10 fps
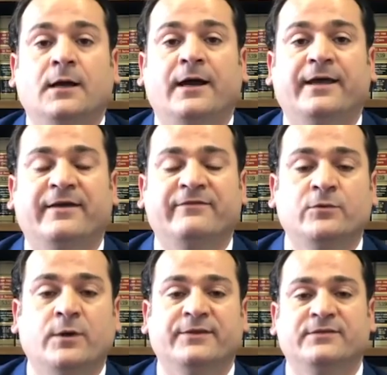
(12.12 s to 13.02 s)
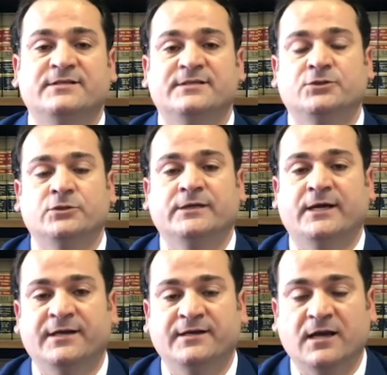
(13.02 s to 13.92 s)
Hi everyone, this is attorney
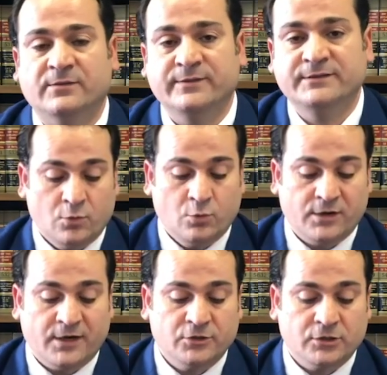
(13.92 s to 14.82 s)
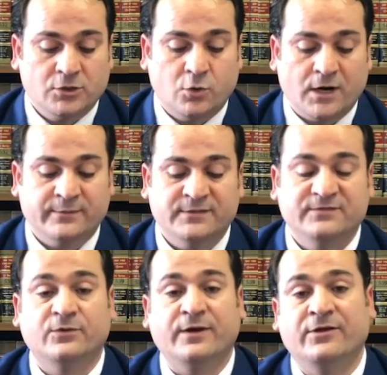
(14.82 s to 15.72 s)
Ayhan Ogmen. What are the
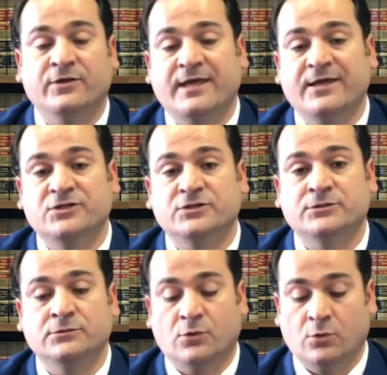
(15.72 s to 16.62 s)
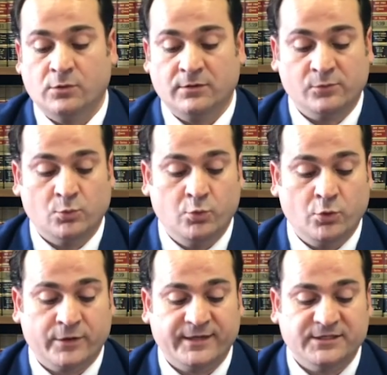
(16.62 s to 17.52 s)
requirements for education or
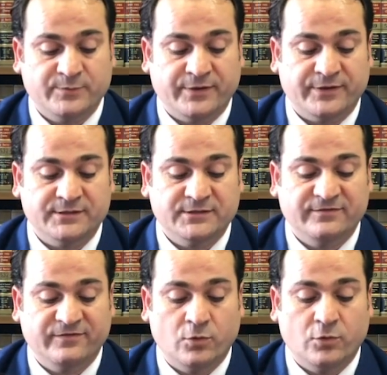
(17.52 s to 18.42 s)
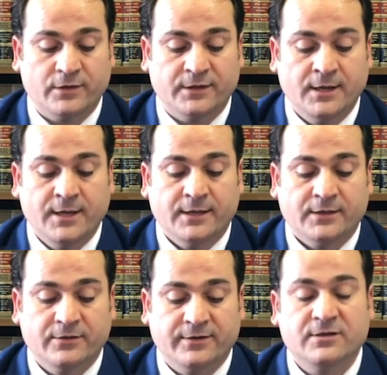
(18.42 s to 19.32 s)
work experience for
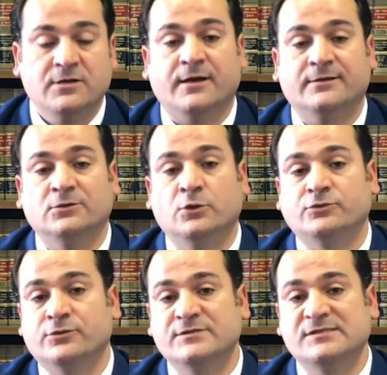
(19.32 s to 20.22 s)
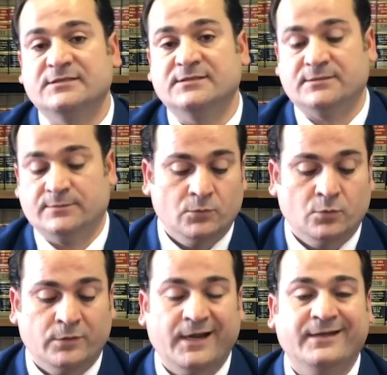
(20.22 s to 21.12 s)
green card lottery system?
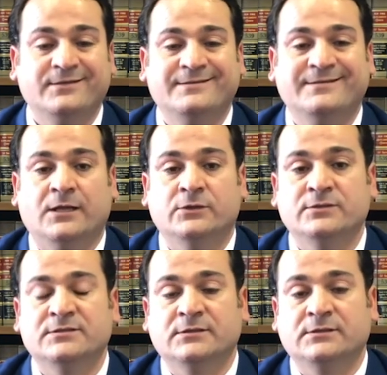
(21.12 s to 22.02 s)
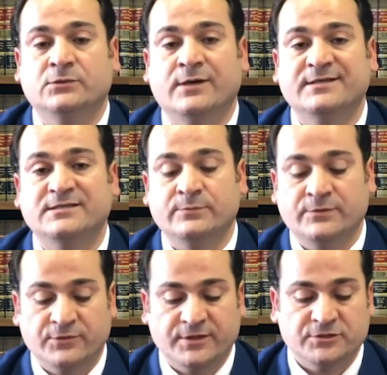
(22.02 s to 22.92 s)
What I could tell you is the US
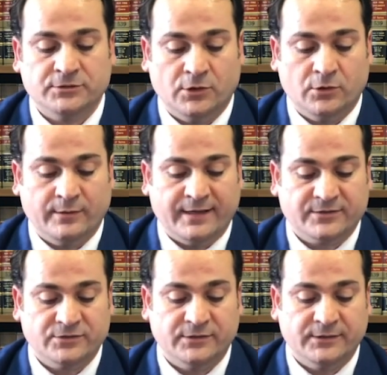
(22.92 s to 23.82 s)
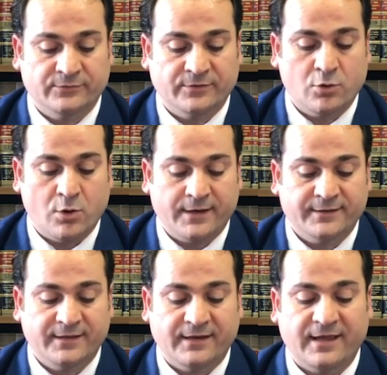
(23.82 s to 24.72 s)
immigration law actually
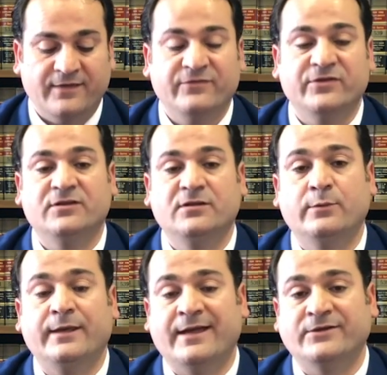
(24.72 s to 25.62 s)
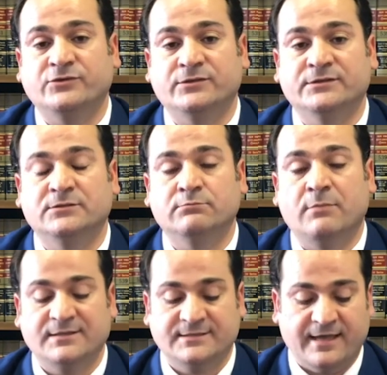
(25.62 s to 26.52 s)
required that every DV entrant
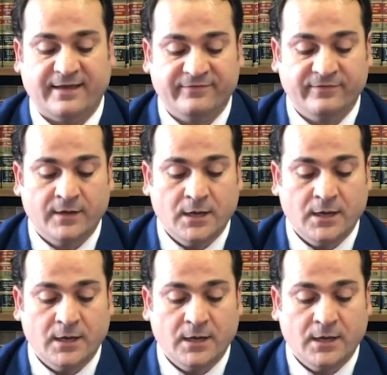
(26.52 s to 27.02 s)
must have